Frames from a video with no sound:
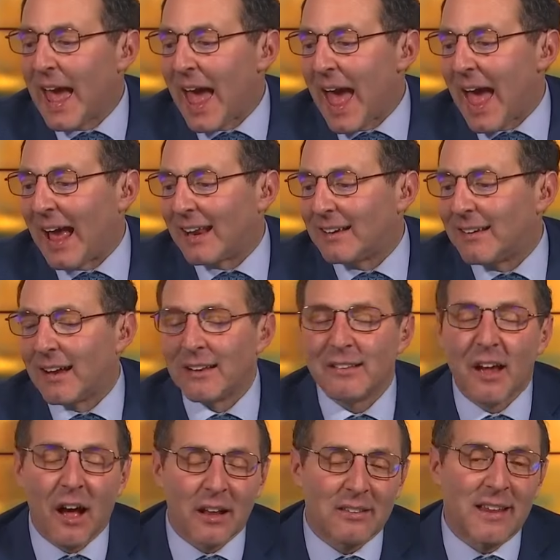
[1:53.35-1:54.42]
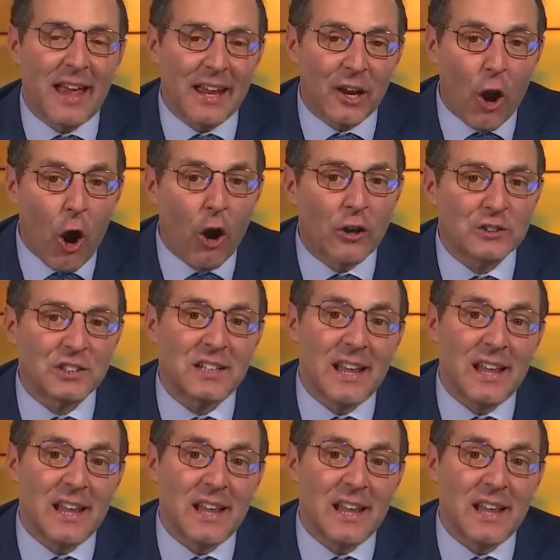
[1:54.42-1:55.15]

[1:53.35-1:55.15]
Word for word: and Dante Carlson.